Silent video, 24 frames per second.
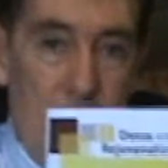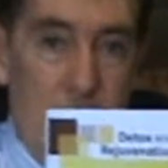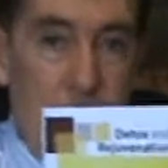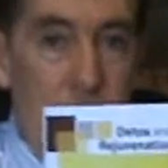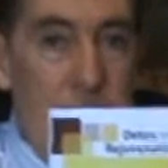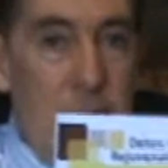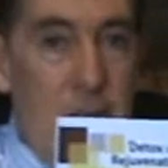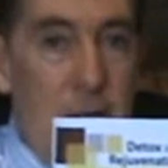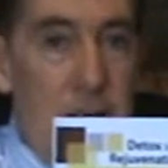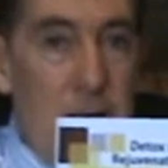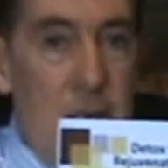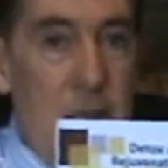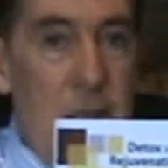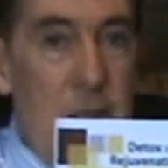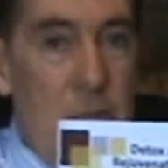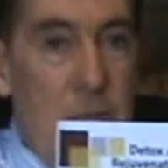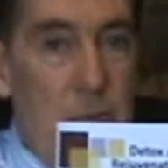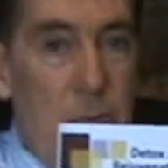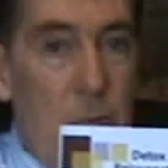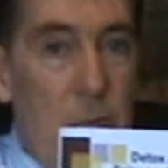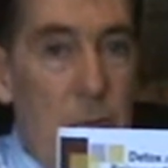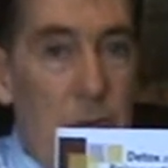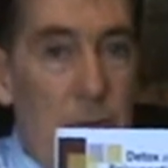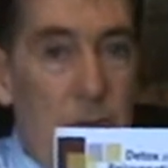they can get this
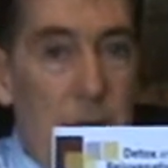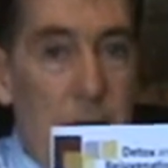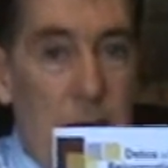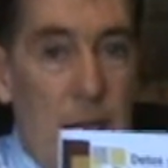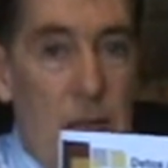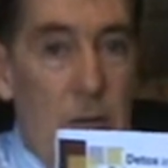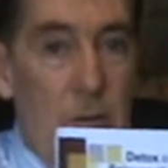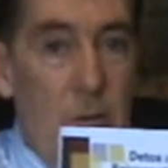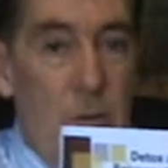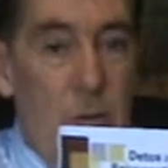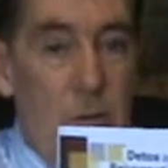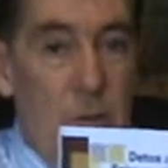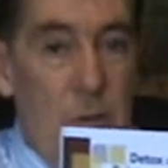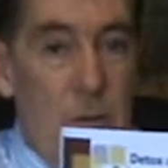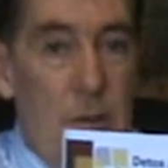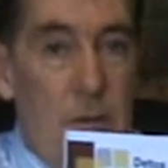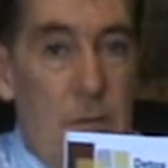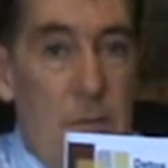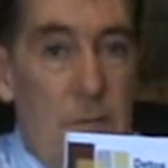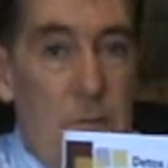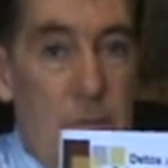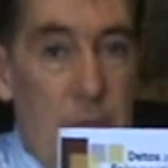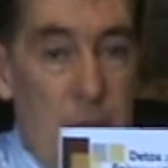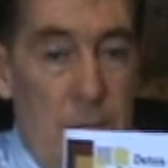book download
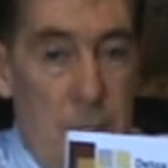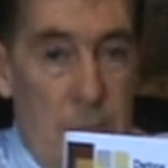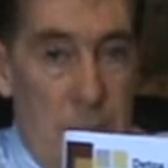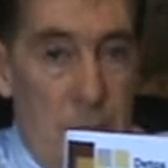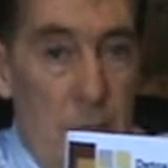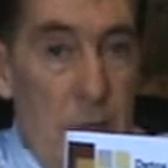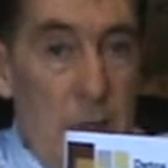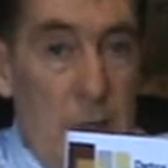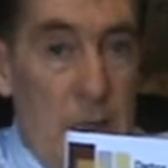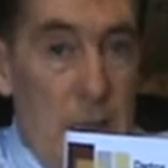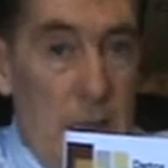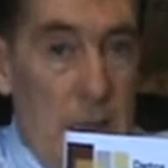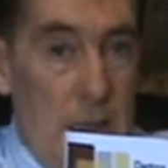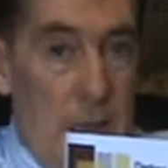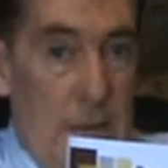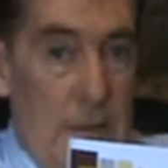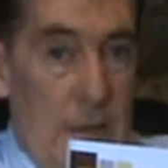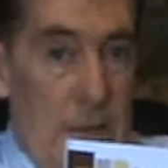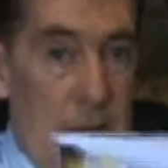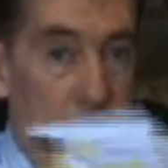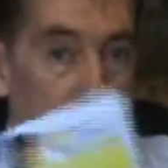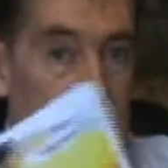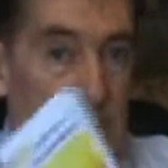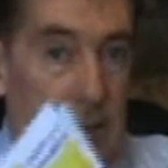for free.
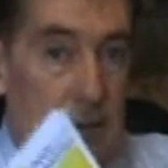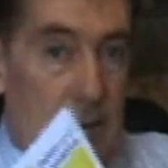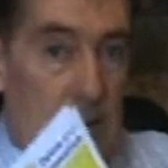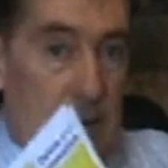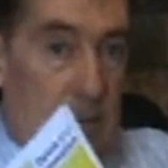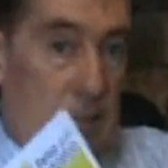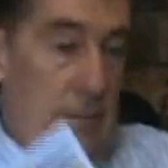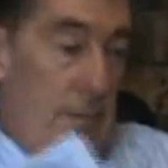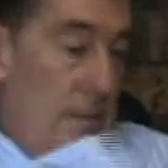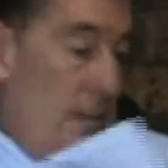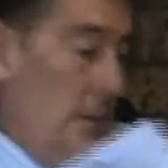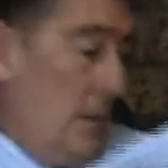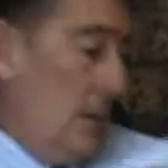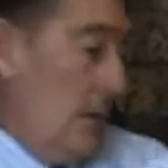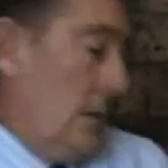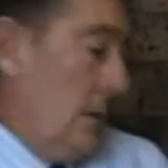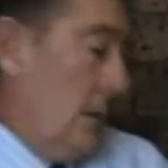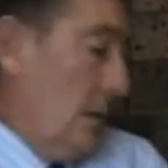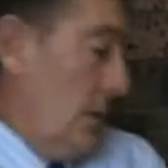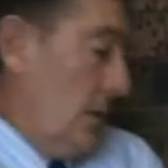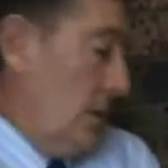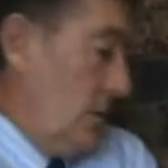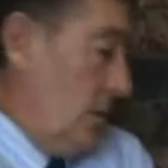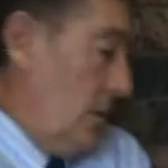
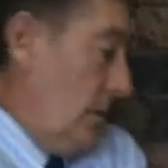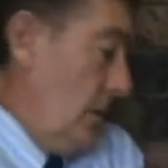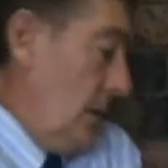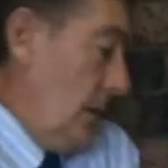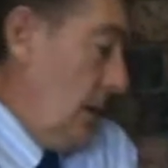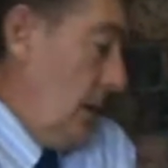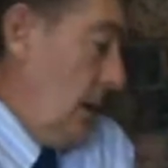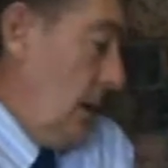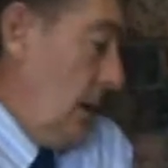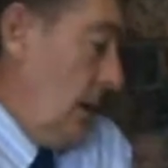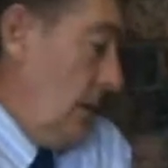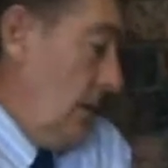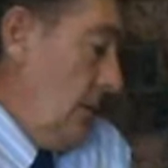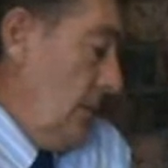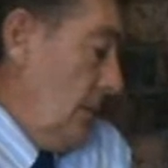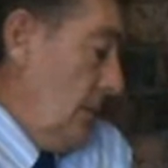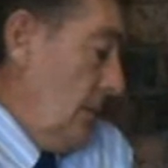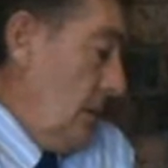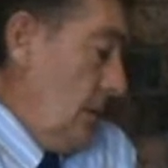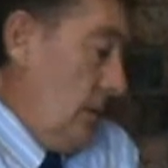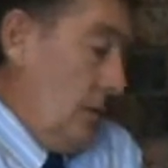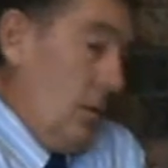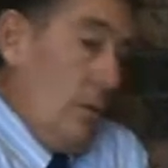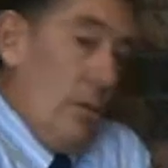So again,
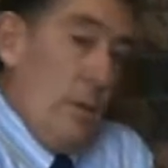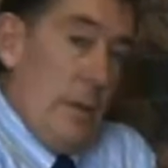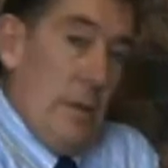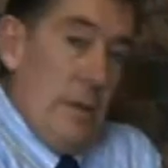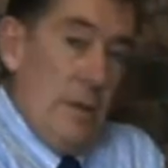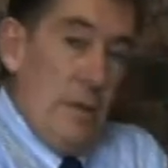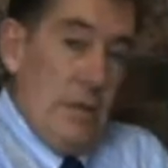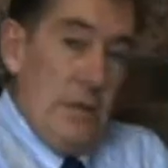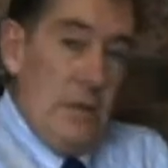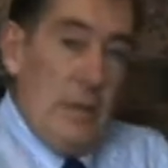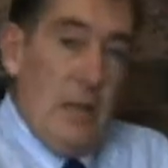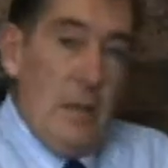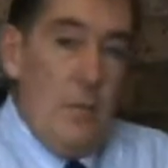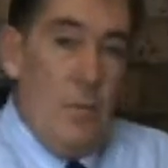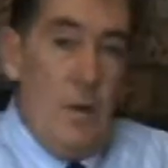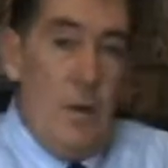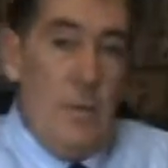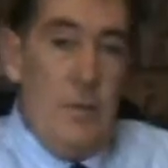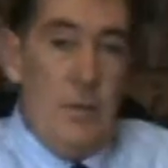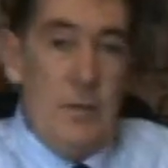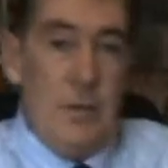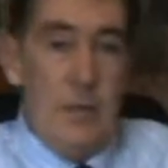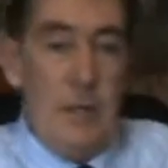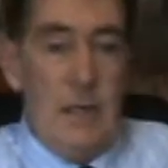go to the same
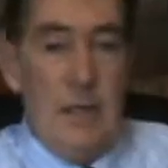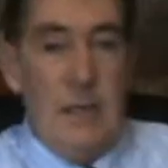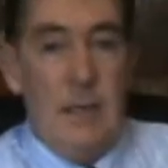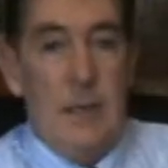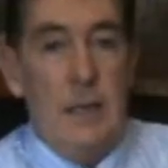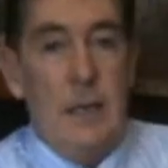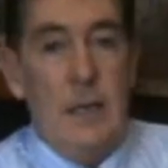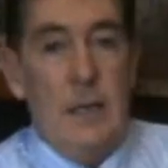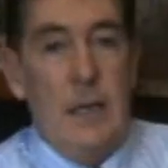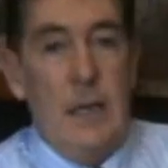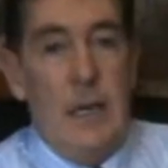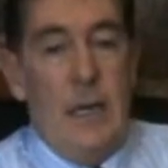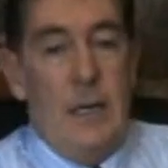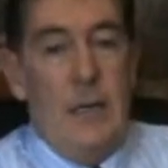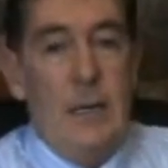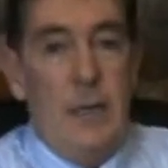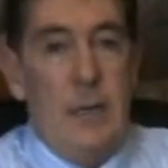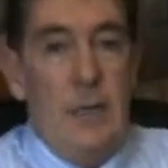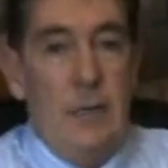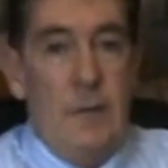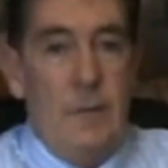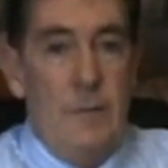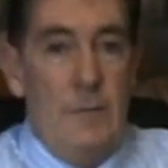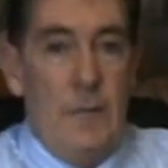website, and
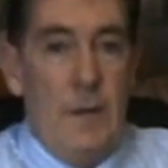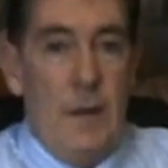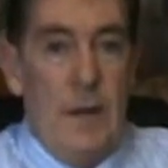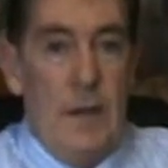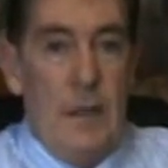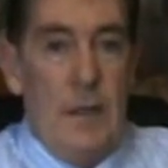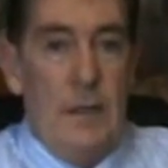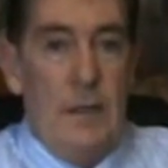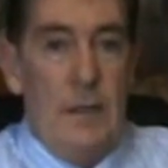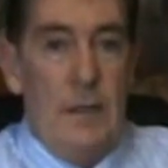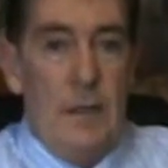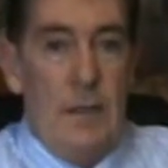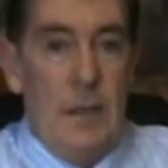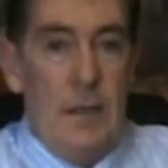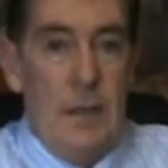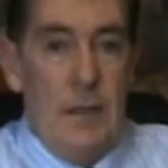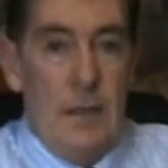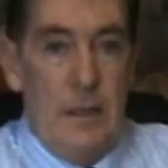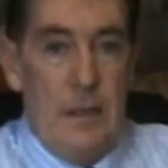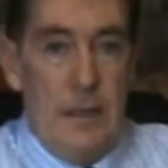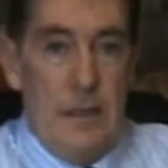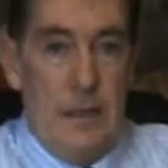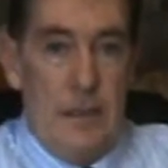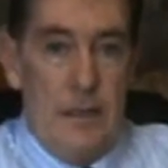there you'll find
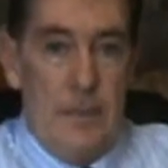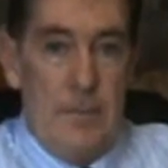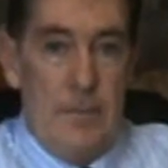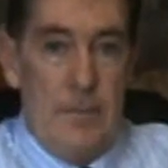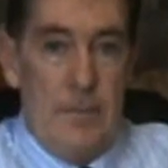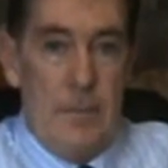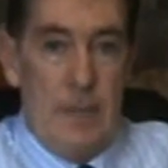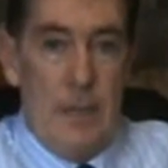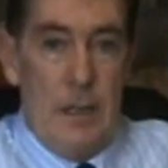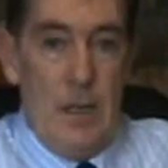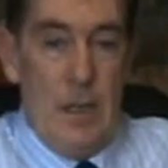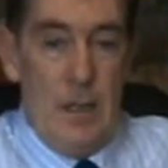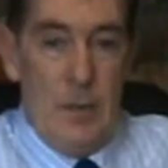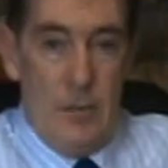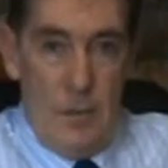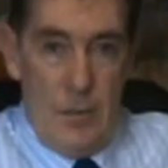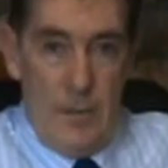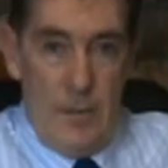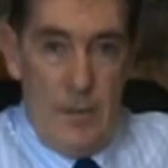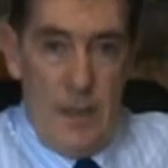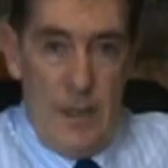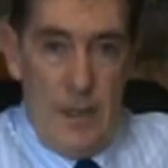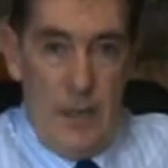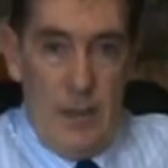a
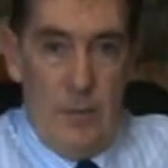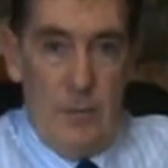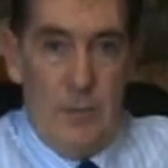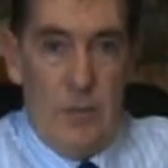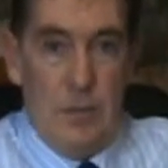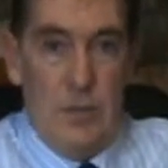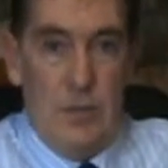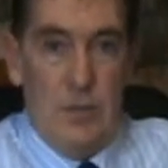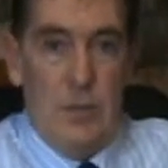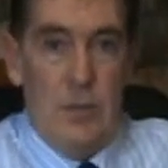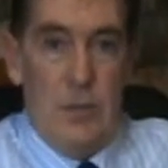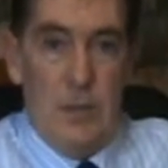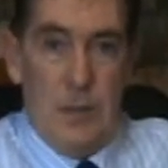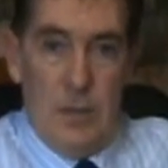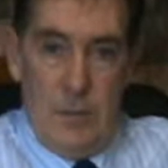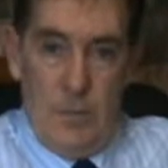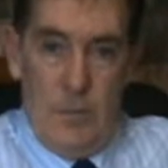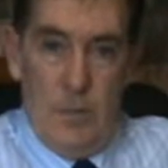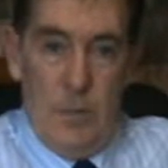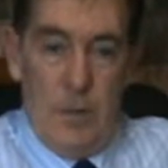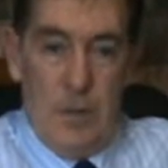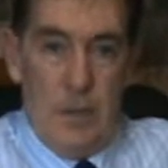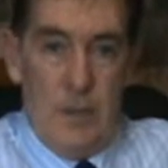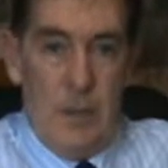note there, which
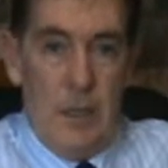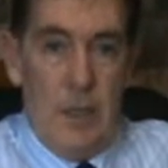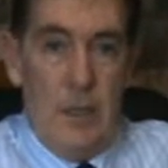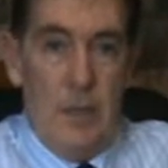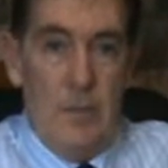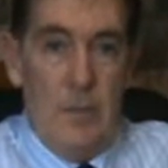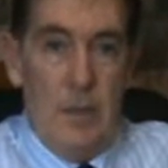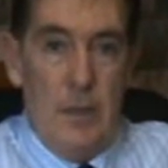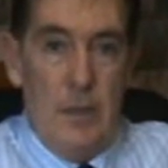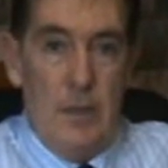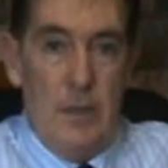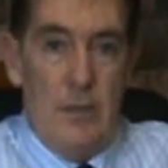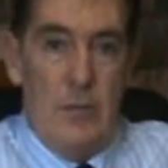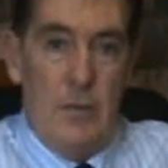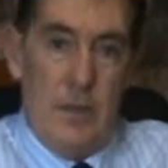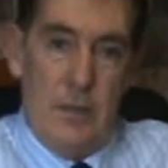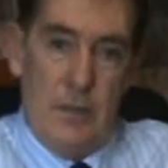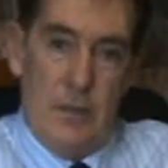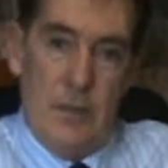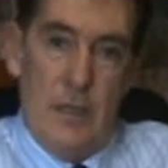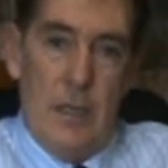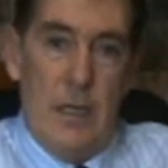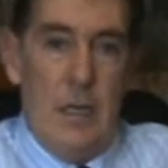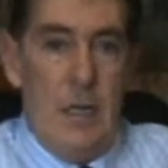put in your email
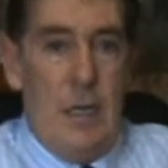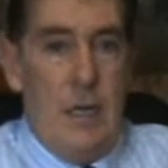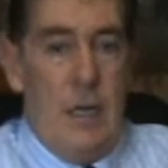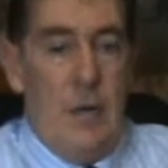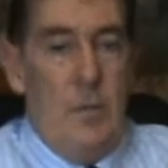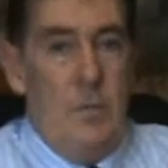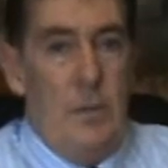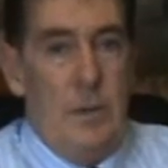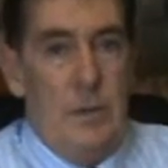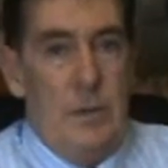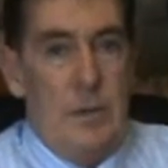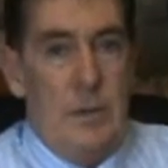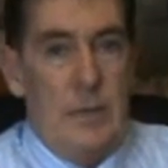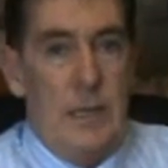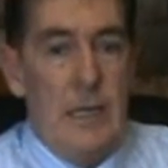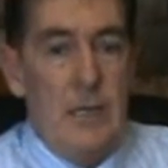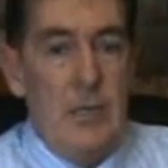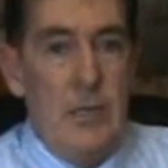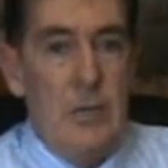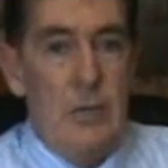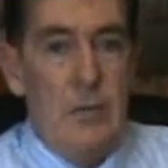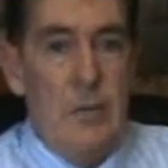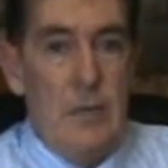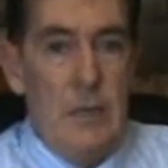address, and we'll
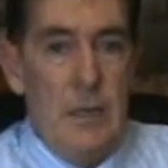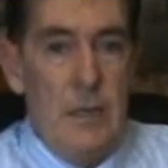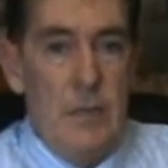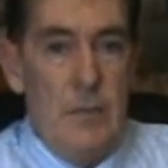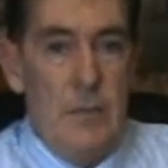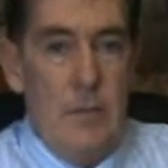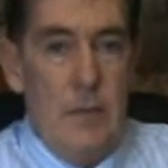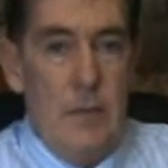send you a